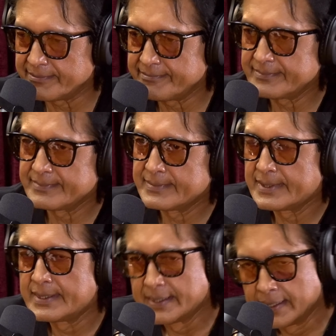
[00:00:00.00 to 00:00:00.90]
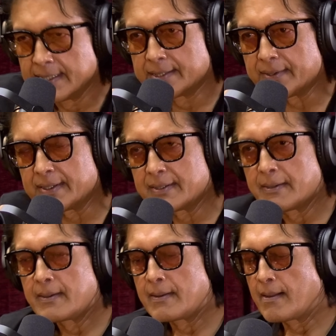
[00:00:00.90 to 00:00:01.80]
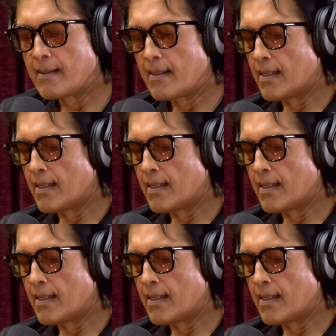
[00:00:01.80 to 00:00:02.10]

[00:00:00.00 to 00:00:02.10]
Thank you very much, sir. Sure. All right, everybody.